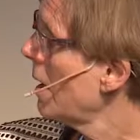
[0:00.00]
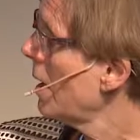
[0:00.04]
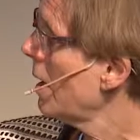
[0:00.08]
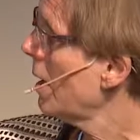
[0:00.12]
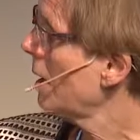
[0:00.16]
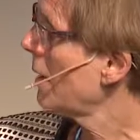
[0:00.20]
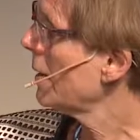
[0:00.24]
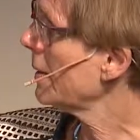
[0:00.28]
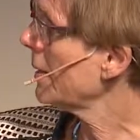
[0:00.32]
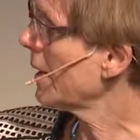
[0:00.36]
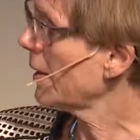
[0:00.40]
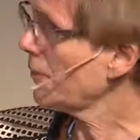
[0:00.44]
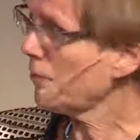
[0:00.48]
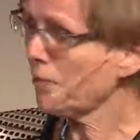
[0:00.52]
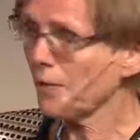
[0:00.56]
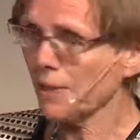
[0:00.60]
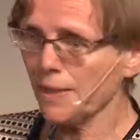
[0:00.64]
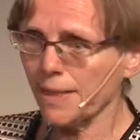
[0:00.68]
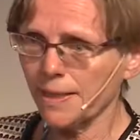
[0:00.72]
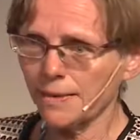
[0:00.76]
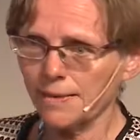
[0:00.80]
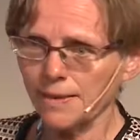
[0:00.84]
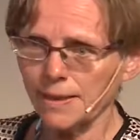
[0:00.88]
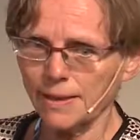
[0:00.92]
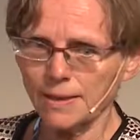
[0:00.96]
And every
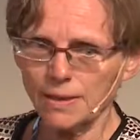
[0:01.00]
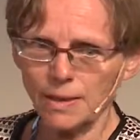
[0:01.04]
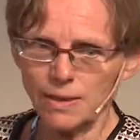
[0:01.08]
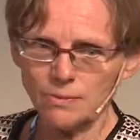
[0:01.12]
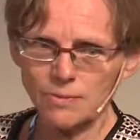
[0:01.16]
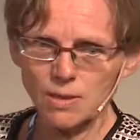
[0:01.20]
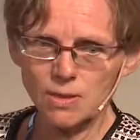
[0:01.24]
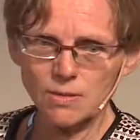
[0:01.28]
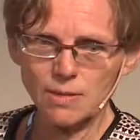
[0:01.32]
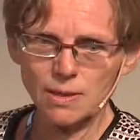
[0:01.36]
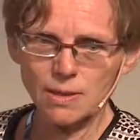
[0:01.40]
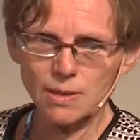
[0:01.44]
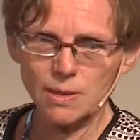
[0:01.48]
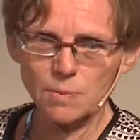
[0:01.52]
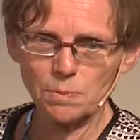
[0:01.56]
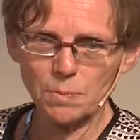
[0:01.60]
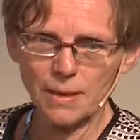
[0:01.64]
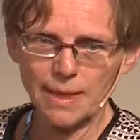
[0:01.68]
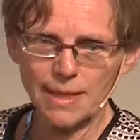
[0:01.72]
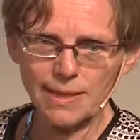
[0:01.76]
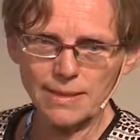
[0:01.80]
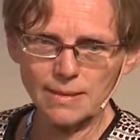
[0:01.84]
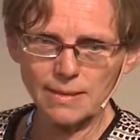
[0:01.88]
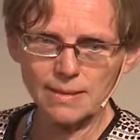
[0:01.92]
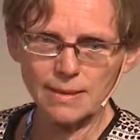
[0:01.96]
year they come to this
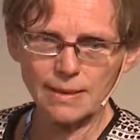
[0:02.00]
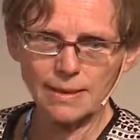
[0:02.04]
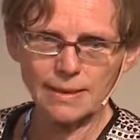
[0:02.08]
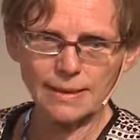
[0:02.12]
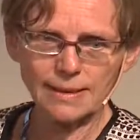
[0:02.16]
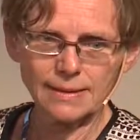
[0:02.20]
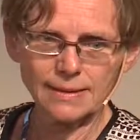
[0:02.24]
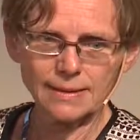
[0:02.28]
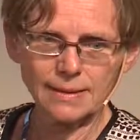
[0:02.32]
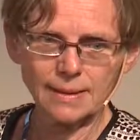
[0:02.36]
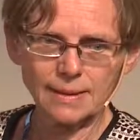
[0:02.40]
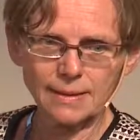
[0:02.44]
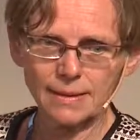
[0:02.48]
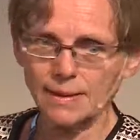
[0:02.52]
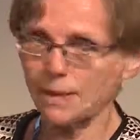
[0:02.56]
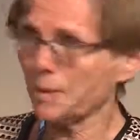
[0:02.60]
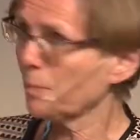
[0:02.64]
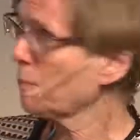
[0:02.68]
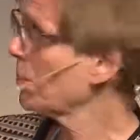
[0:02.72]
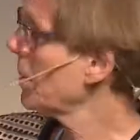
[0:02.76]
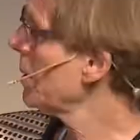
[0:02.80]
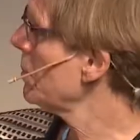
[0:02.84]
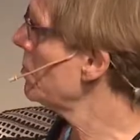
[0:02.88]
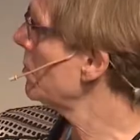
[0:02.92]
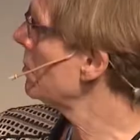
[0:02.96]
place and
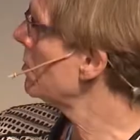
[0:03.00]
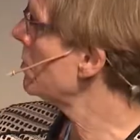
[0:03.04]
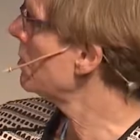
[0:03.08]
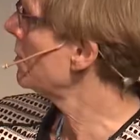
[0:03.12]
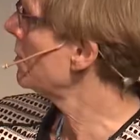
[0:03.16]
let people